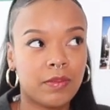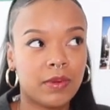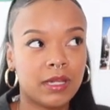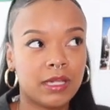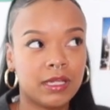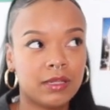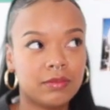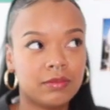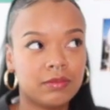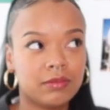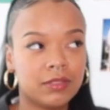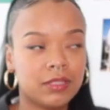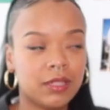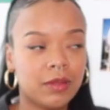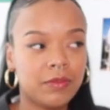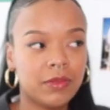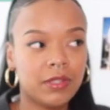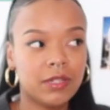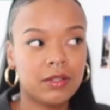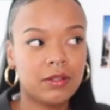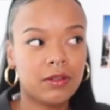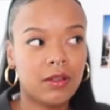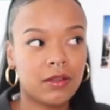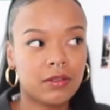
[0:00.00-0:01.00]
but
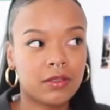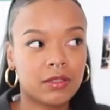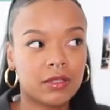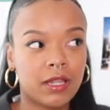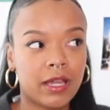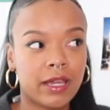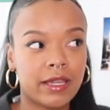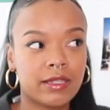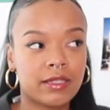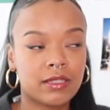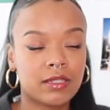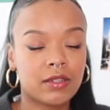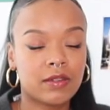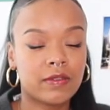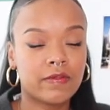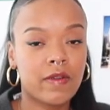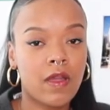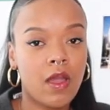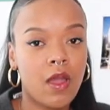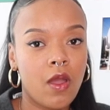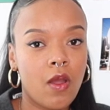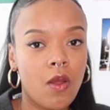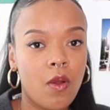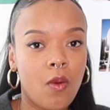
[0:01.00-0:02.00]
something along the lines
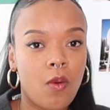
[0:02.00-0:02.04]
of